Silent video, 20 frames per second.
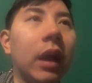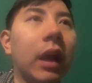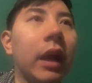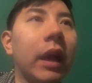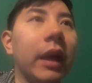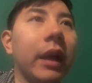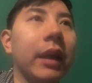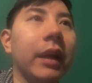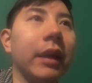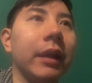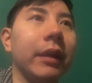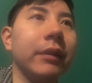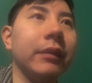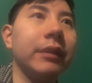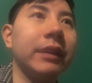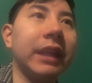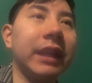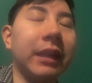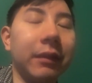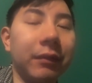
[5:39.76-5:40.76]

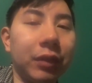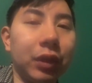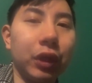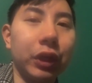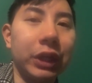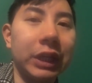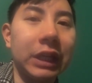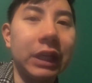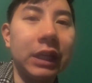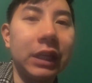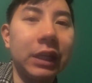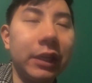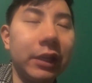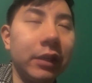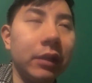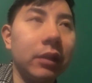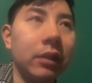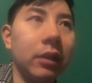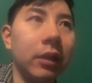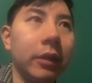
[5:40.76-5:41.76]
They give you a key,
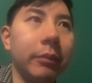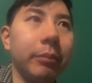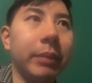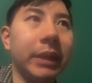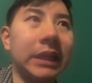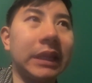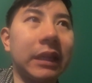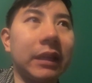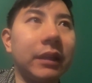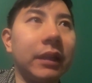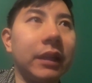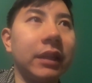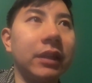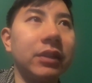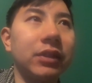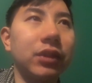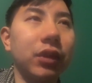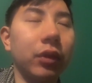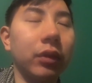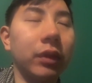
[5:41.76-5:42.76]
but the thing
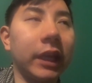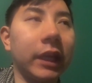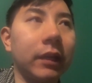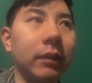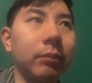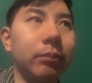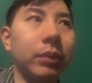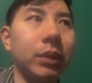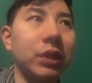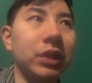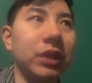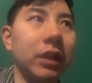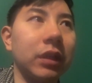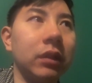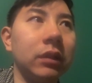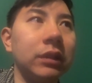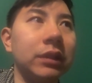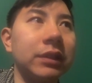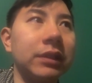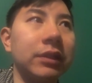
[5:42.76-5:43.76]
is though, like
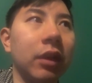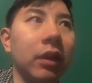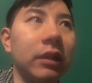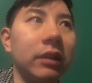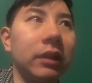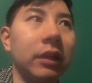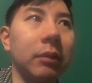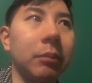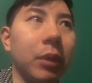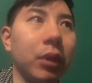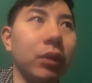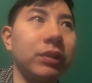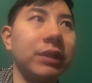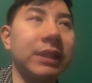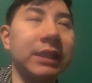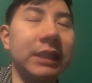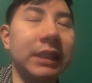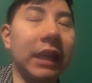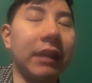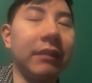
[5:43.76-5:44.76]
Brazil is not the most
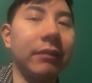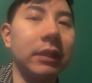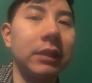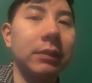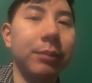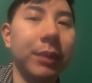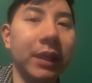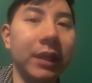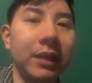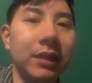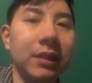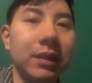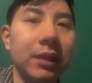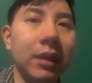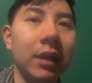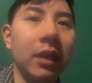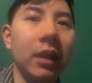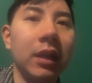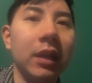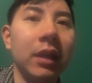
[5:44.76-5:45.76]
safest place,
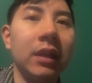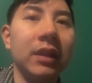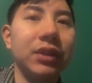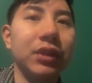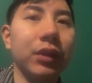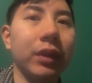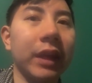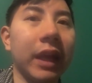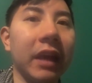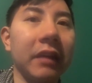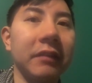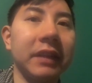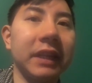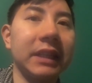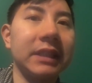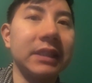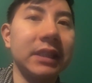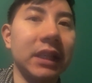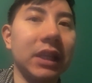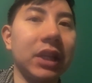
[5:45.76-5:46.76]
so they have like
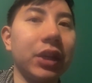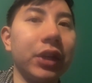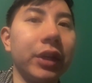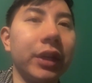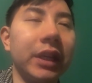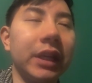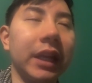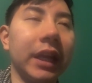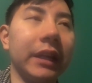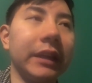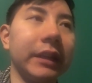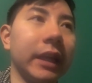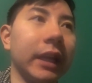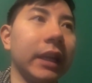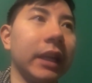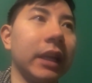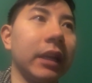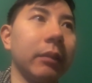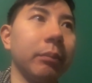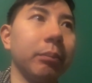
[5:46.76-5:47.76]
security and they
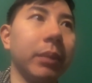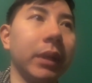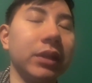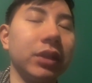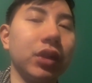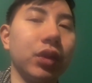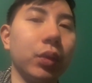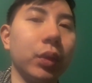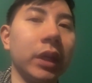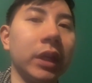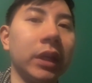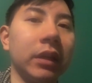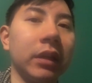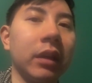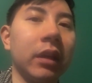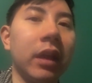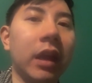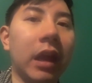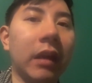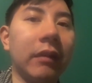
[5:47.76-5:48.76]
kind of buzz you in
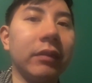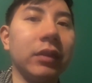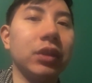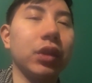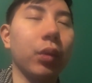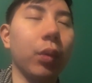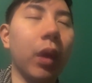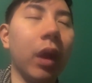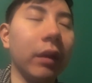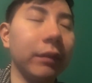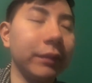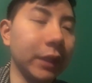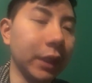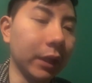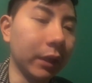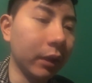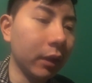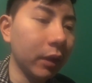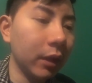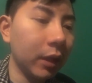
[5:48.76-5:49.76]
ever so
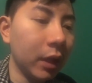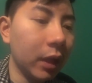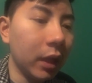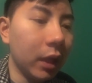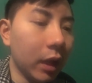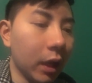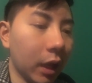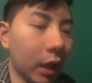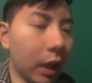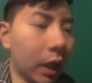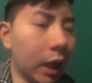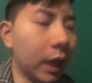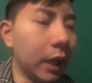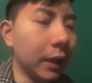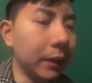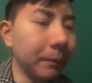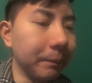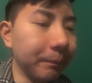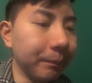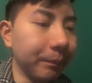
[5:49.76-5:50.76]
often.
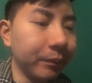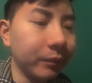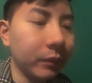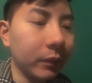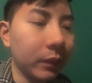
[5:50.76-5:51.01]
Um,